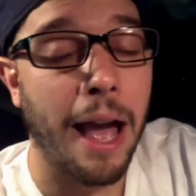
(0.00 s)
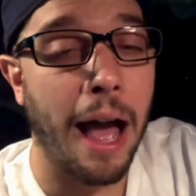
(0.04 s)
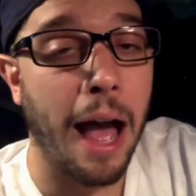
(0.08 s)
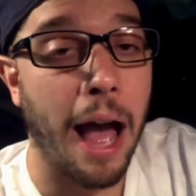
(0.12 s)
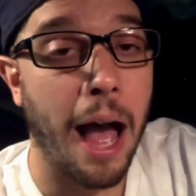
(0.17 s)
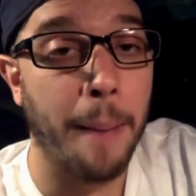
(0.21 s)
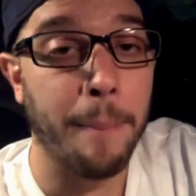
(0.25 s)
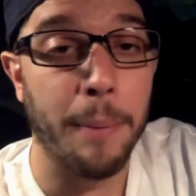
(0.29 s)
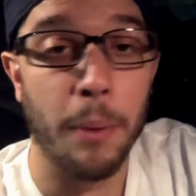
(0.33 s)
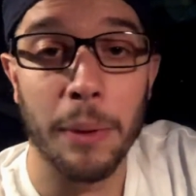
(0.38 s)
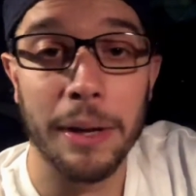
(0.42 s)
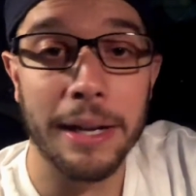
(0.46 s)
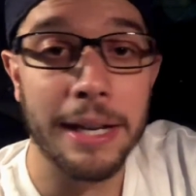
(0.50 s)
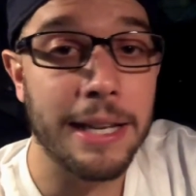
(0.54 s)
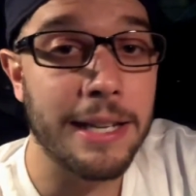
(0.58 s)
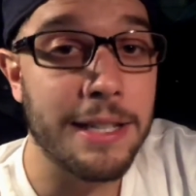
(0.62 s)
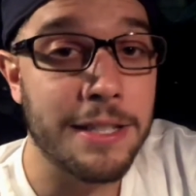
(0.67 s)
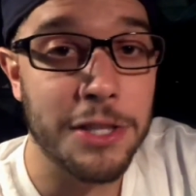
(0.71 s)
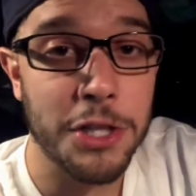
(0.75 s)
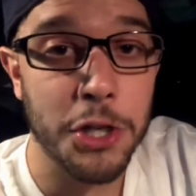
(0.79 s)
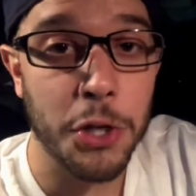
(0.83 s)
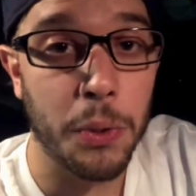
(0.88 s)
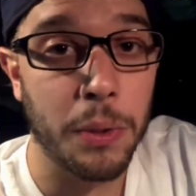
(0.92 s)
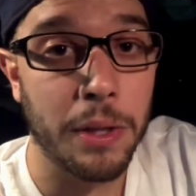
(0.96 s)
Uh, but when
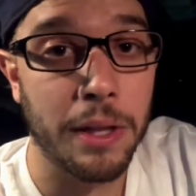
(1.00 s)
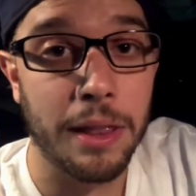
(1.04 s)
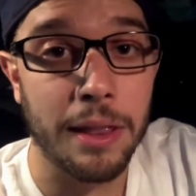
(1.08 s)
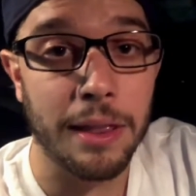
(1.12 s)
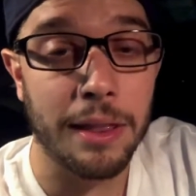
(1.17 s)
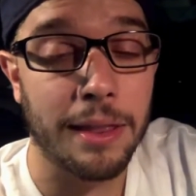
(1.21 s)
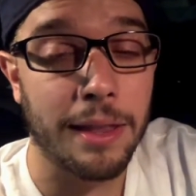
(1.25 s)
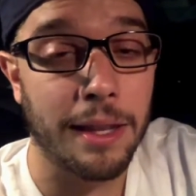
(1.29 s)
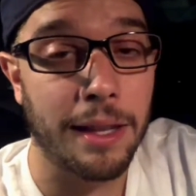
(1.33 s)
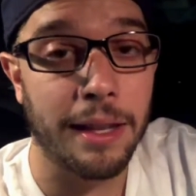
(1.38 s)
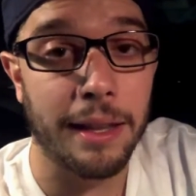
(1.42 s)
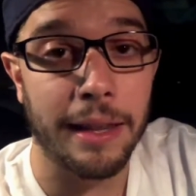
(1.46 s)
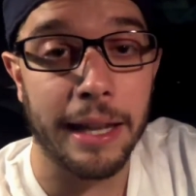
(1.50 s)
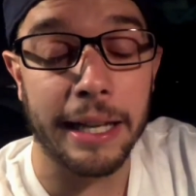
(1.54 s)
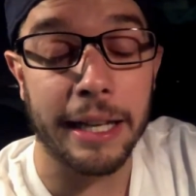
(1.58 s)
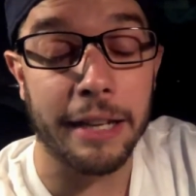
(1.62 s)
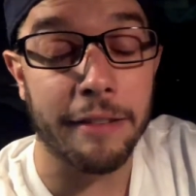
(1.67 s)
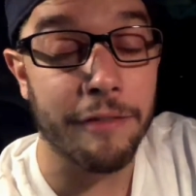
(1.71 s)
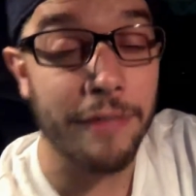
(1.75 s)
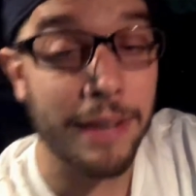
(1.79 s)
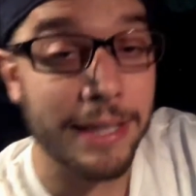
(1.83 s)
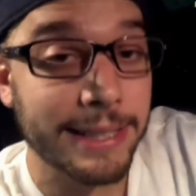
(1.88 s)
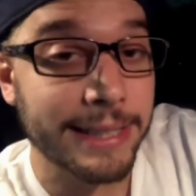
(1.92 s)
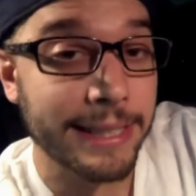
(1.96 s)
he's doing the like
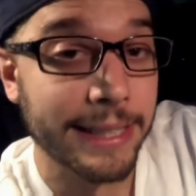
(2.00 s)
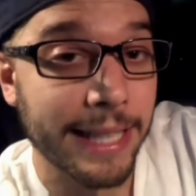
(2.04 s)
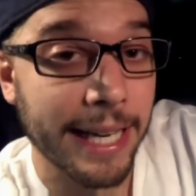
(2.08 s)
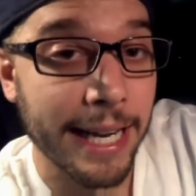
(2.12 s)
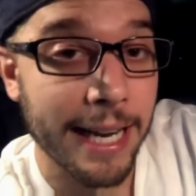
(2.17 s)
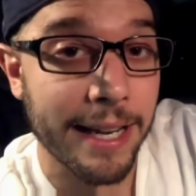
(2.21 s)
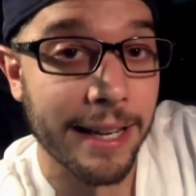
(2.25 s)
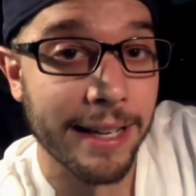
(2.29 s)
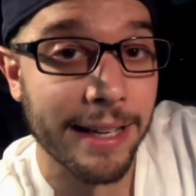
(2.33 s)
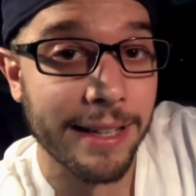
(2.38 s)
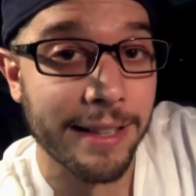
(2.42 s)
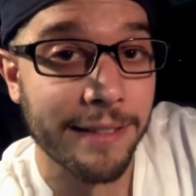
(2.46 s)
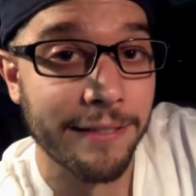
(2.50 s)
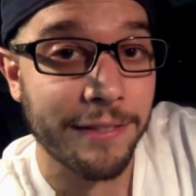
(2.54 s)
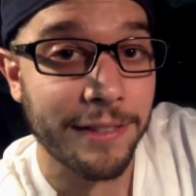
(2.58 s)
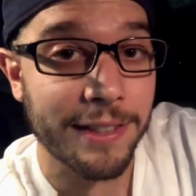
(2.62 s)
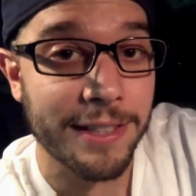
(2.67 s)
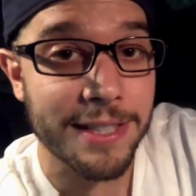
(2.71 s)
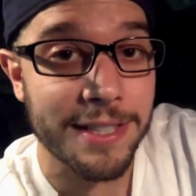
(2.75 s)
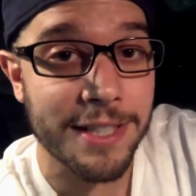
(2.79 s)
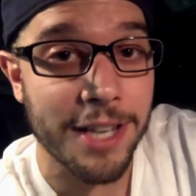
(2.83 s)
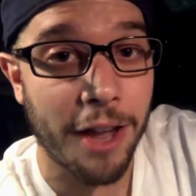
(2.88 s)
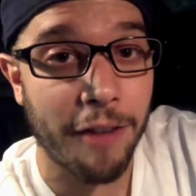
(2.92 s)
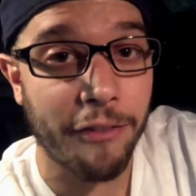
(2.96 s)
investigative
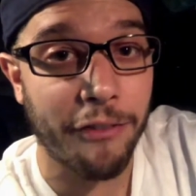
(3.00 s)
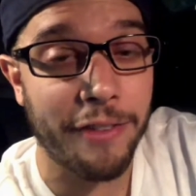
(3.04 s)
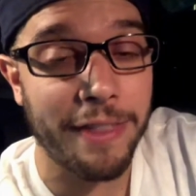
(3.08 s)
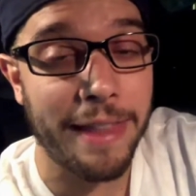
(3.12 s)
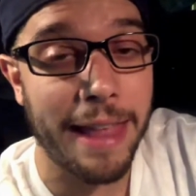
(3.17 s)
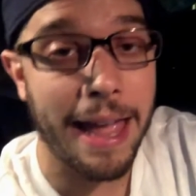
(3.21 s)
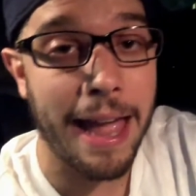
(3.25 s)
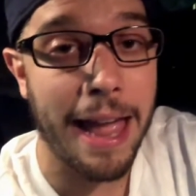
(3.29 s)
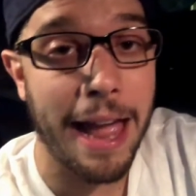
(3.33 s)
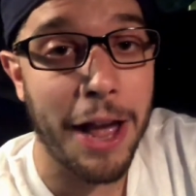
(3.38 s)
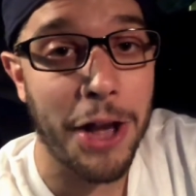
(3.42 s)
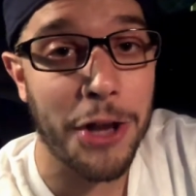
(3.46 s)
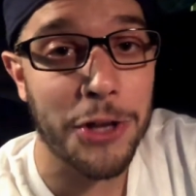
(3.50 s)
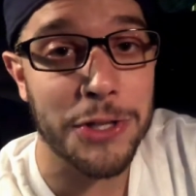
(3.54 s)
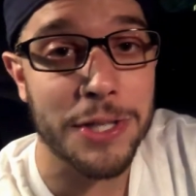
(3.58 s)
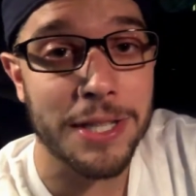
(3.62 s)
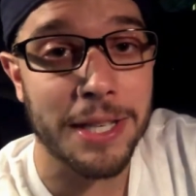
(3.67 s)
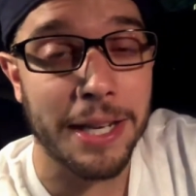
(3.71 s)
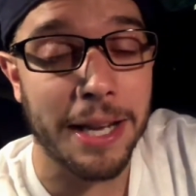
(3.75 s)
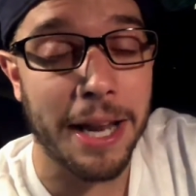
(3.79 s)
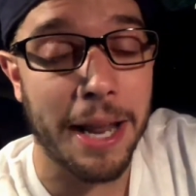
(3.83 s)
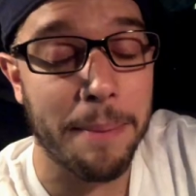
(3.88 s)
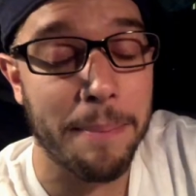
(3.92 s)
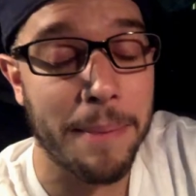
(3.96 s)
stuff in the
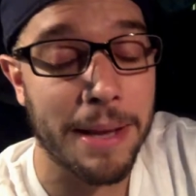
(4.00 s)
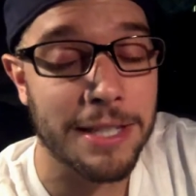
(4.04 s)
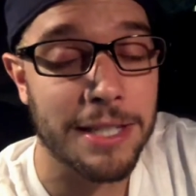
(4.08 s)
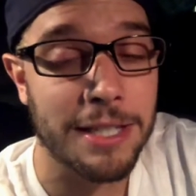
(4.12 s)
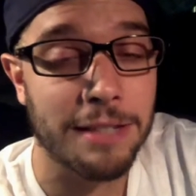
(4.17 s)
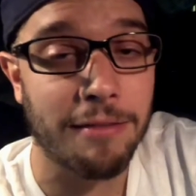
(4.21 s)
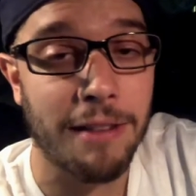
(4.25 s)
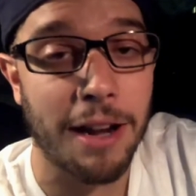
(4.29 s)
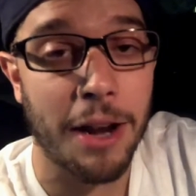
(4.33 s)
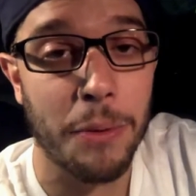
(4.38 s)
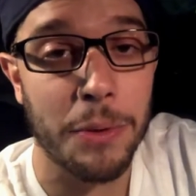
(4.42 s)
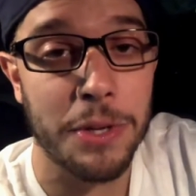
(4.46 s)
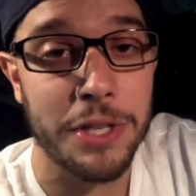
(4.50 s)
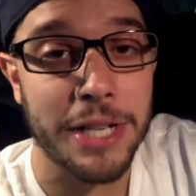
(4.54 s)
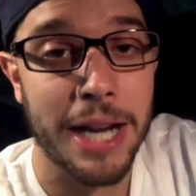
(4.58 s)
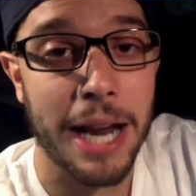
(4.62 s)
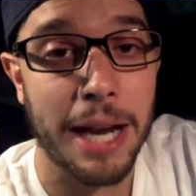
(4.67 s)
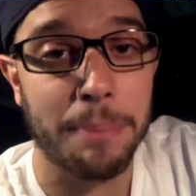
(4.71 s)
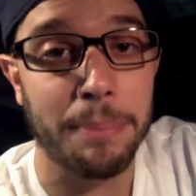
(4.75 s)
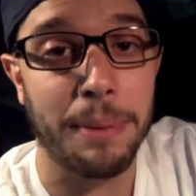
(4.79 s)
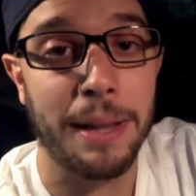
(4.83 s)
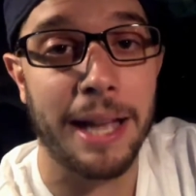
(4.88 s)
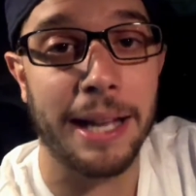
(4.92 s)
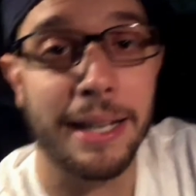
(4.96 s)
house and, and messing around with
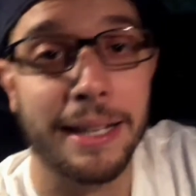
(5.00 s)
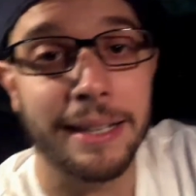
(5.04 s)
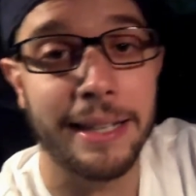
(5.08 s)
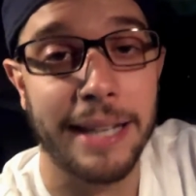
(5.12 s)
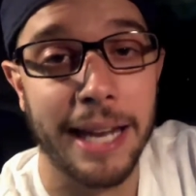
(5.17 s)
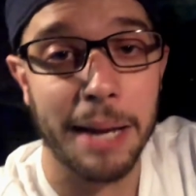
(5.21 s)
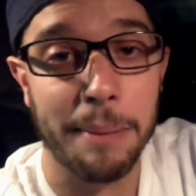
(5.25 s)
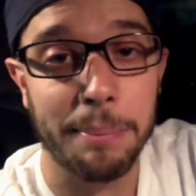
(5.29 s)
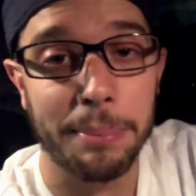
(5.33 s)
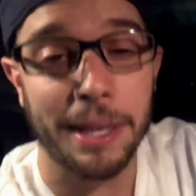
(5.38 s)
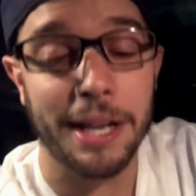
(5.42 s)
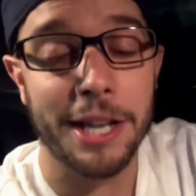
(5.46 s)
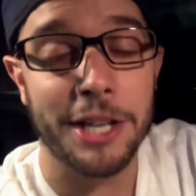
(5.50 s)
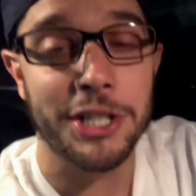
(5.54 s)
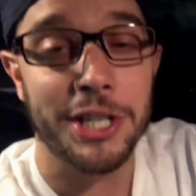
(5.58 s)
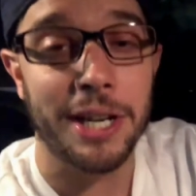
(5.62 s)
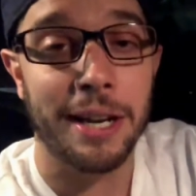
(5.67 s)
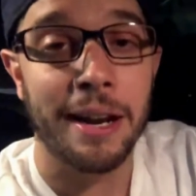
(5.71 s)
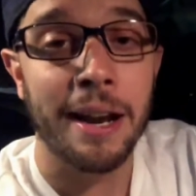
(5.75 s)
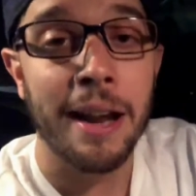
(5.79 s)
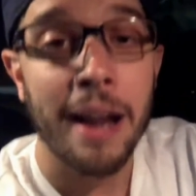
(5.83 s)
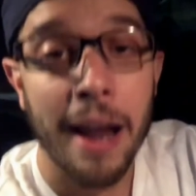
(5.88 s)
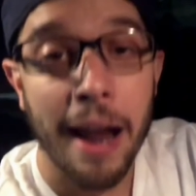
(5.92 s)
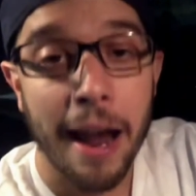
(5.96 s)
Jack Black and Cate
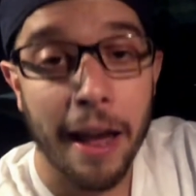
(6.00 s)
Blanchett,